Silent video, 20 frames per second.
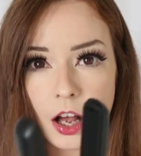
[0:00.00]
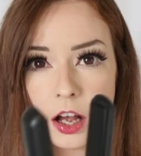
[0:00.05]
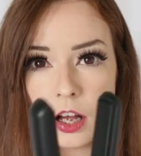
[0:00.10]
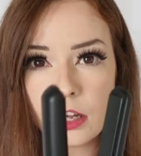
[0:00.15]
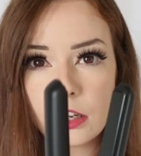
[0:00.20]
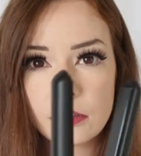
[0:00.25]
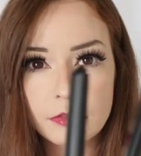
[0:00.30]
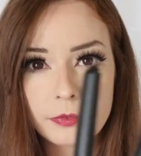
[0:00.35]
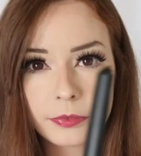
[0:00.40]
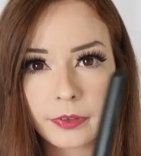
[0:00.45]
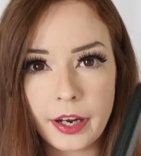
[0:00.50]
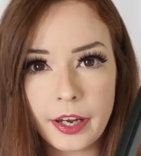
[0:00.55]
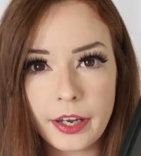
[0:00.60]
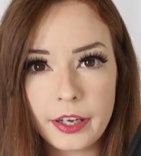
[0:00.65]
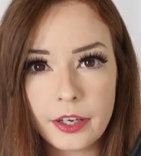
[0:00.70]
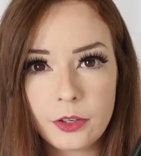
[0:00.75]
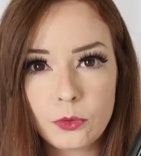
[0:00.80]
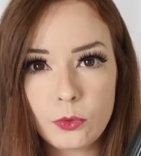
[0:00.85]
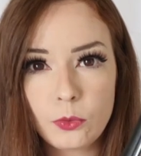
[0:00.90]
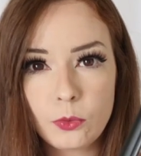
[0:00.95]
All
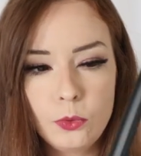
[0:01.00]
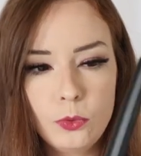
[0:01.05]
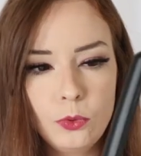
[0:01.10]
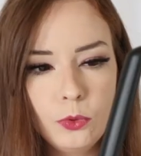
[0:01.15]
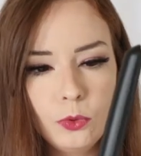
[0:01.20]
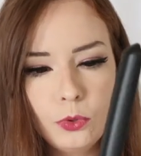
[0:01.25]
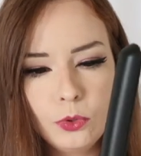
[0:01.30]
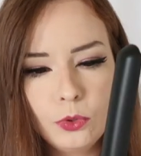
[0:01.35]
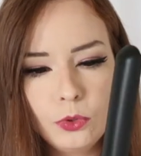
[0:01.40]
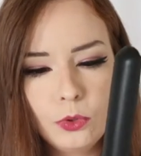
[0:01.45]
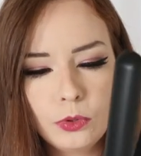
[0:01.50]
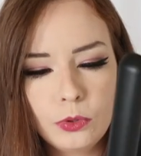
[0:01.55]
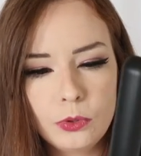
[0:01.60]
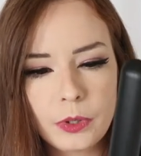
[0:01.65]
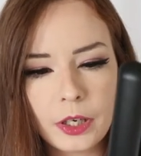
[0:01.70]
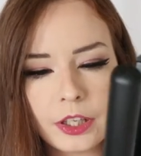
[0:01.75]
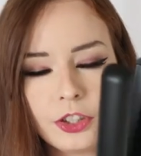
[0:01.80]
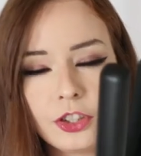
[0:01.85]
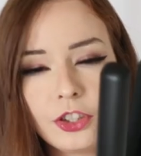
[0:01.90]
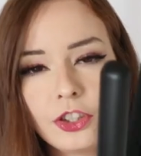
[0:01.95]
right,
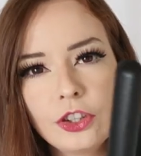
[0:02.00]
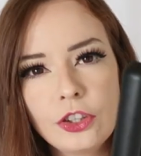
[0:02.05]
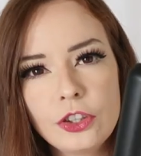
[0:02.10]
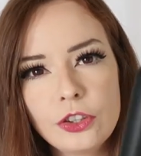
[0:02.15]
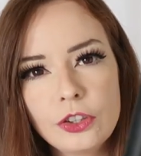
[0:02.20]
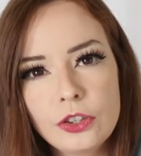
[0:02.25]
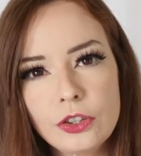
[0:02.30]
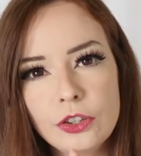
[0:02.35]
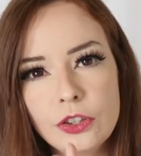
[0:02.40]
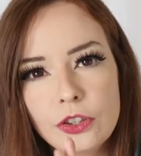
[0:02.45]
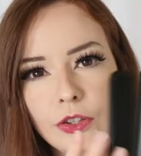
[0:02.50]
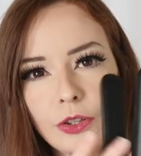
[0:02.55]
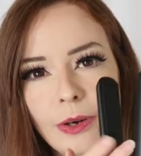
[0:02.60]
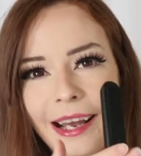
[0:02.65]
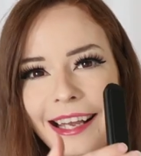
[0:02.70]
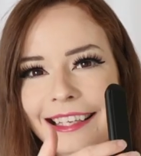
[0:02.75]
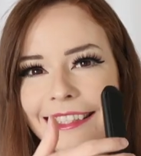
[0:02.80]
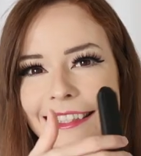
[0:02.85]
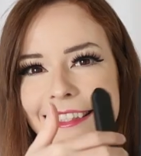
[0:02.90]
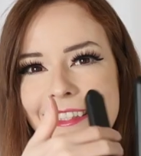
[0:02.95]
ooh,
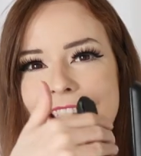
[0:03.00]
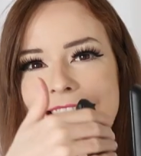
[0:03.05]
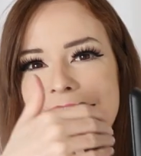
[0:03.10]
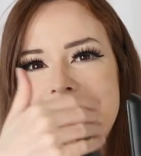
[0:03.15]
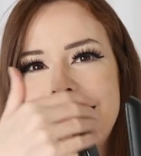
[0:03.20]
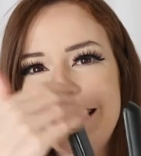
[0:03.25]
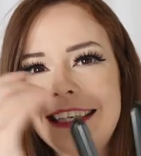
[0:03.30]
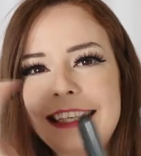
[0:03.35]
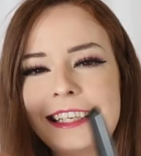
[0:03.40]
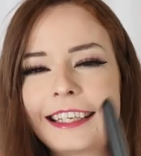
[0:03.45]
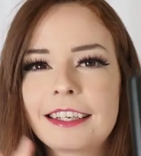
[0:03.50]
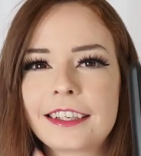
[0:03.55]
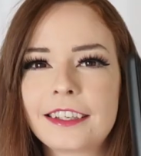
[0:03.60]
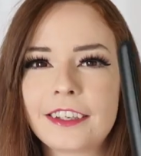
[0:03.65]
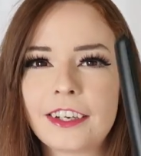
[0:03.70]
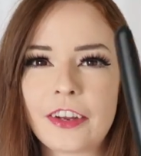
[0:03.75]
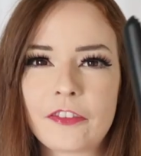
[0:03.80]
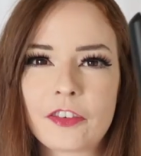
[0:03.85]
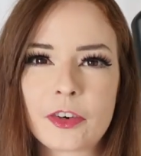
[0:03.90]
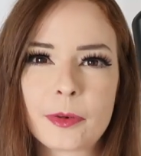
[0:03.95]
new, sleek,
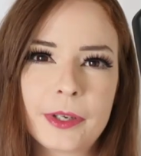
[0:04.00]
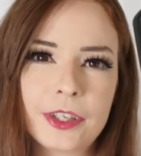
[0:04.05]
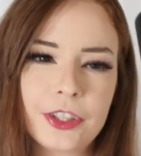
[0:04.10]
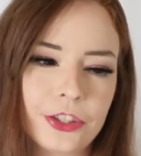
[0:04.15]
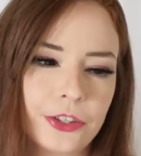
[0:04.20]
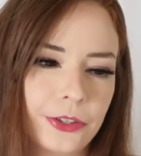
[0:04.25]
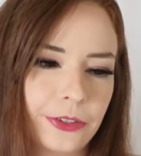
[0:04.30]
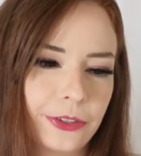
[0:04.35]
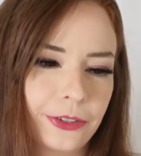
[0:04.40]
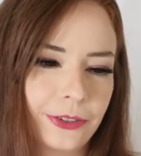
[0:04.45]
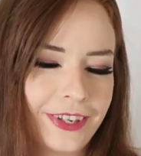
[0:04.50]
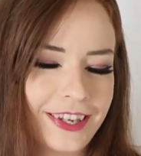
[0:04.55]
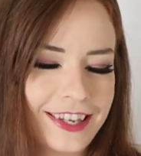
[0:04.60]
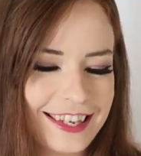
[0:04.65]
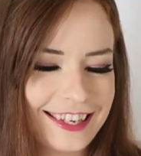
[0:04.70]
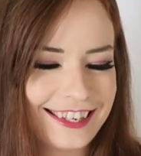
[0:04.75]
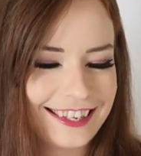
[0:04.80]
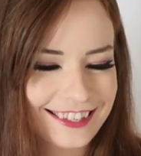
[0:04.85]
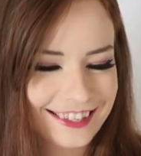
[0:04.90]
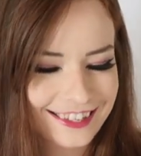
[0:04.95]
never been
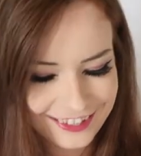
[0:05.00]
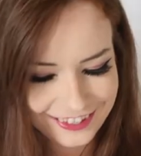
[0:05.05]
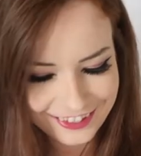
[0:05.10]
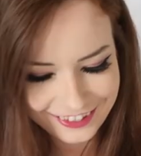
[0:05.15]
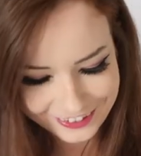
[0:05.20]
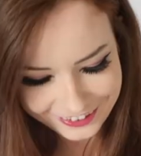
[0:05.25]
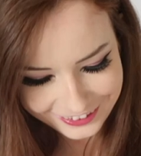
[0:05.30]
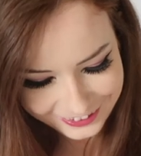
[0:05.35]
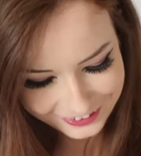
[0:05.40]
used.